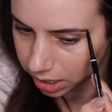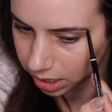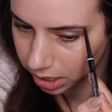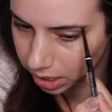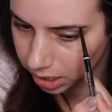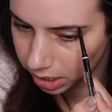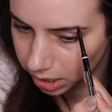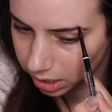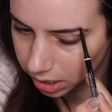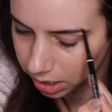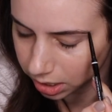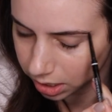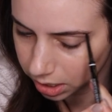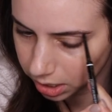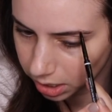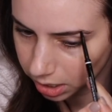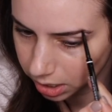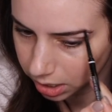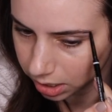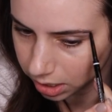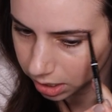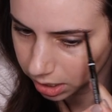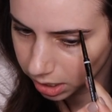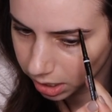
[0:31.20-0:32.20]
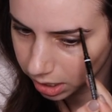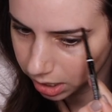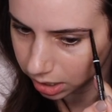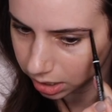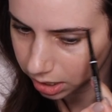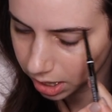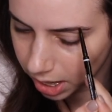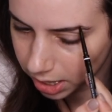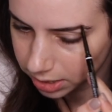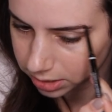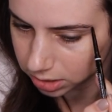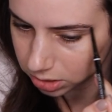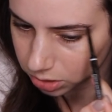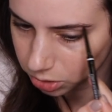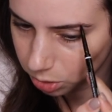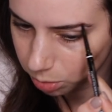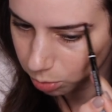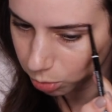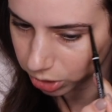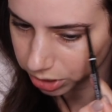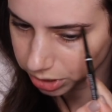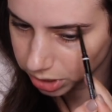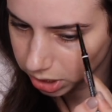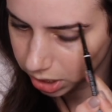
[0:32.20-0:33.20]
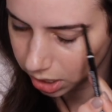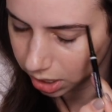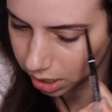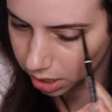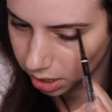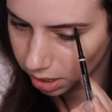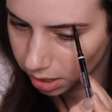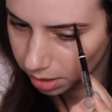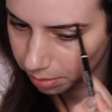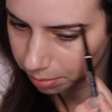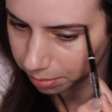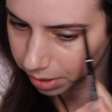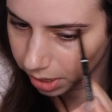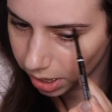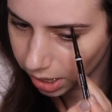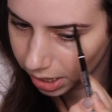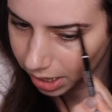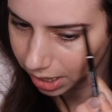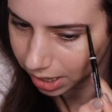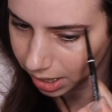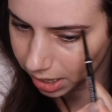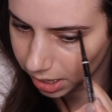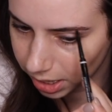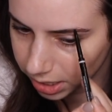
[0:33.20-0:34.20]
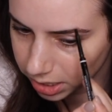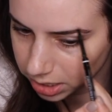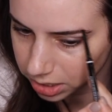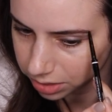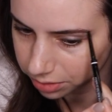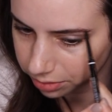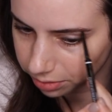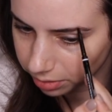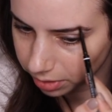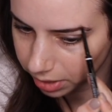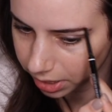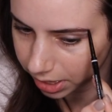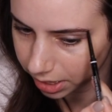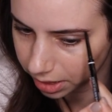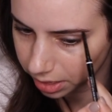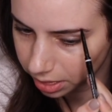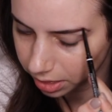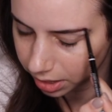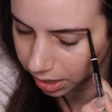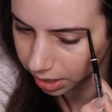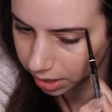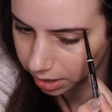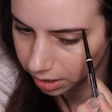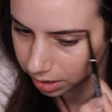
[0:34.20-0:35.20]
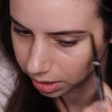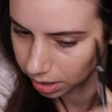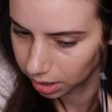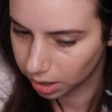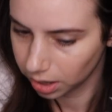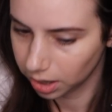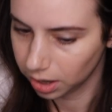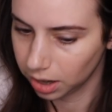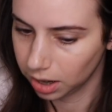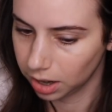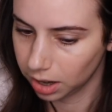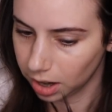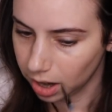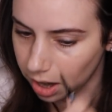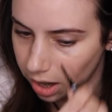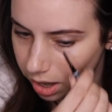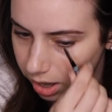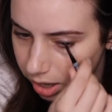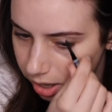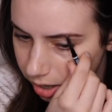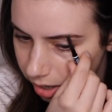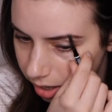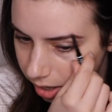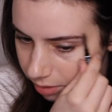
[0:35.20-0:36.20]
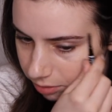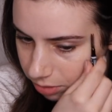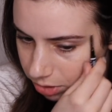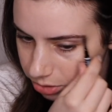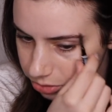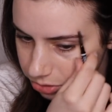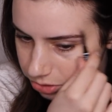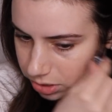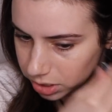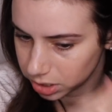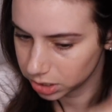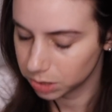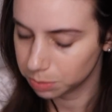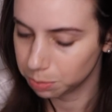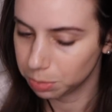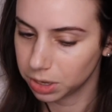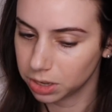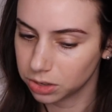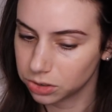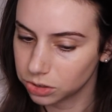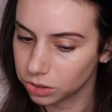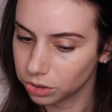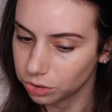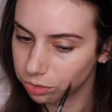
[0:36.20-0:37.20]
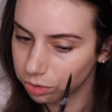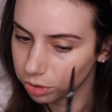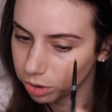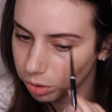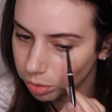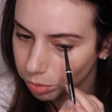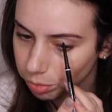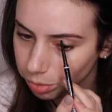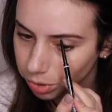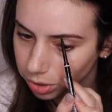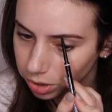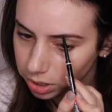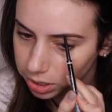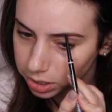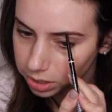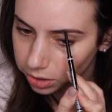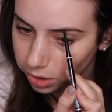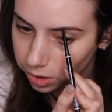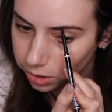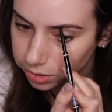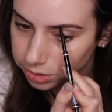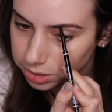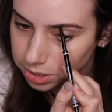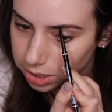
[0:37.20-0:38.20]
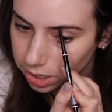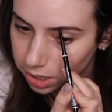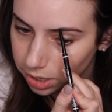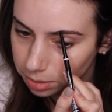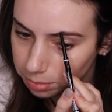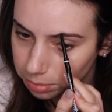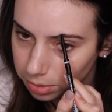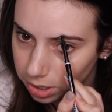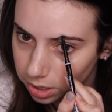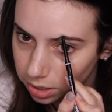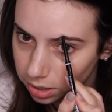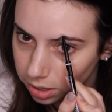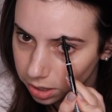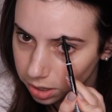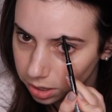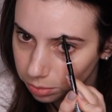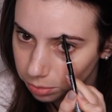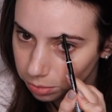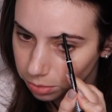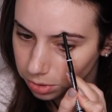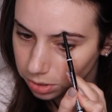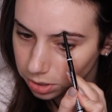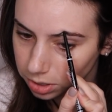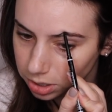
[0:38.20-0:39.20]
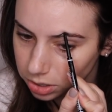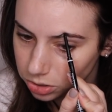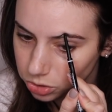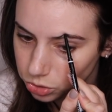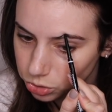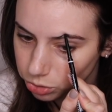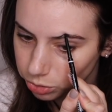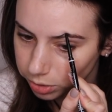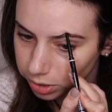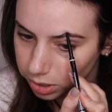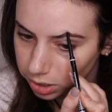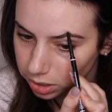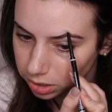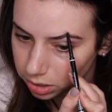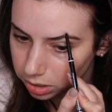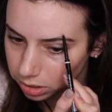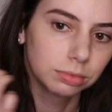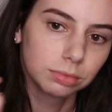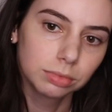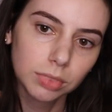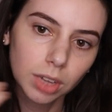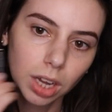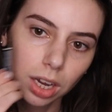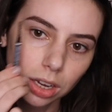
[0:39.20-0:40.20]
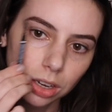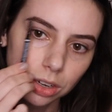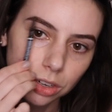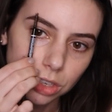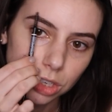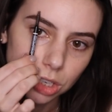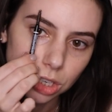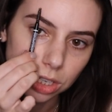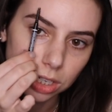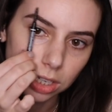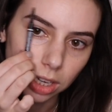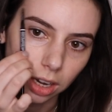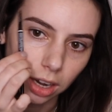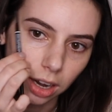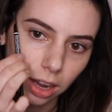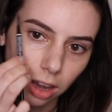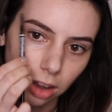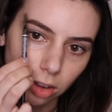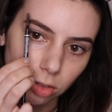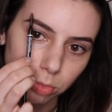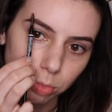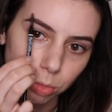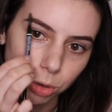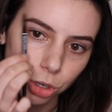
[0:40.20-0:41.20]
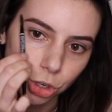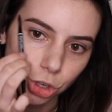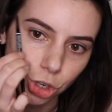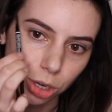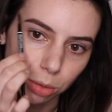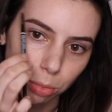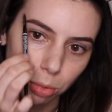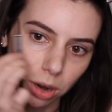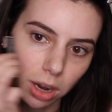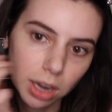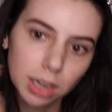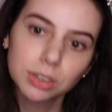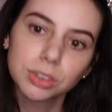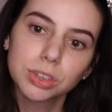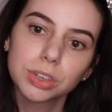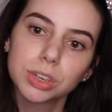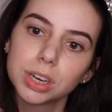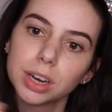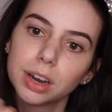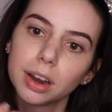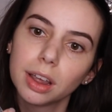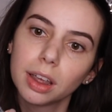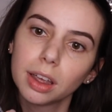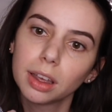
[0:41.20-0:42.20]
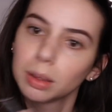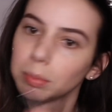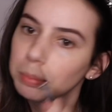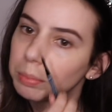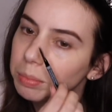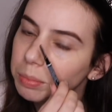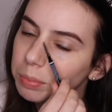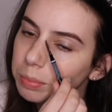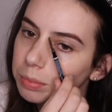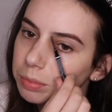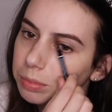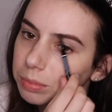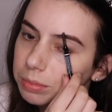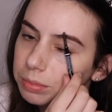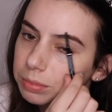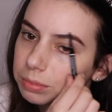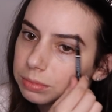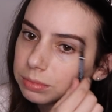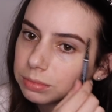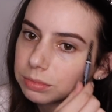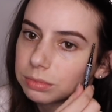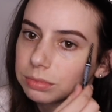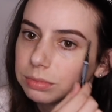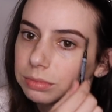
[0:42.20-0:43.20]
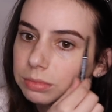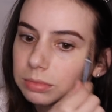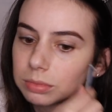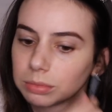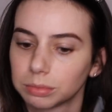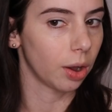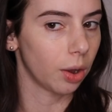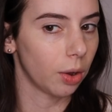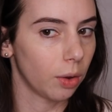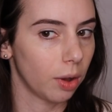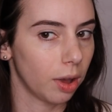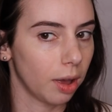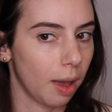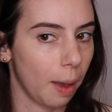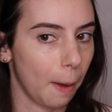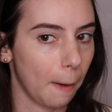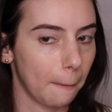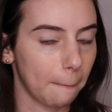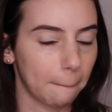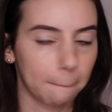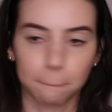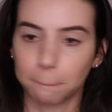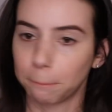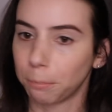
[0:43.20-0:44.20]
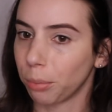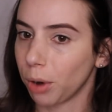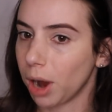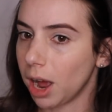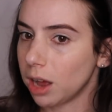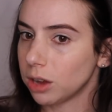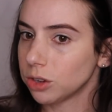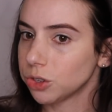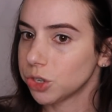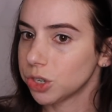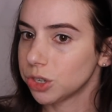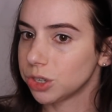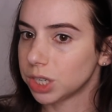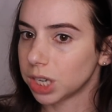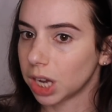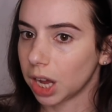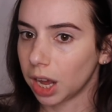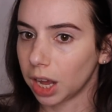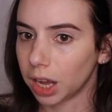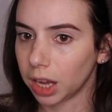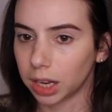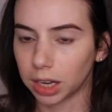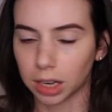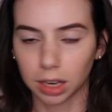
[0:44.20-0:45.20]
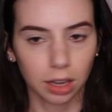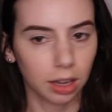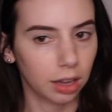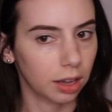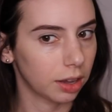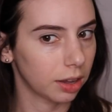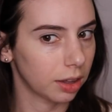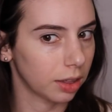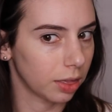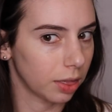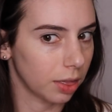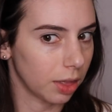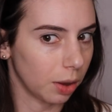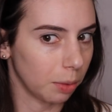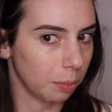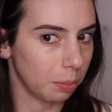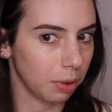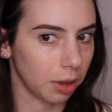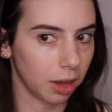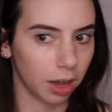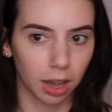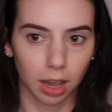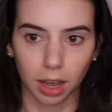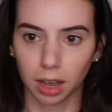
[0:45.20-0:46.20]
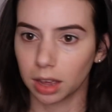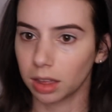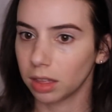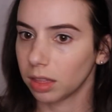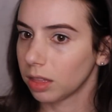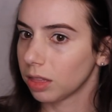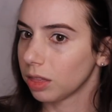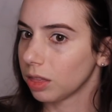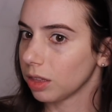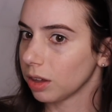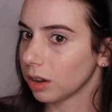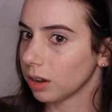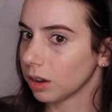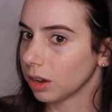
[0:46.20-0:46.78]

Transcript: and it has a little more tug, but I kind of like that. I've used this pencil for a really long time and I really enjoy it. She's gonna have bushy brows today. So brows are done. They're big, they're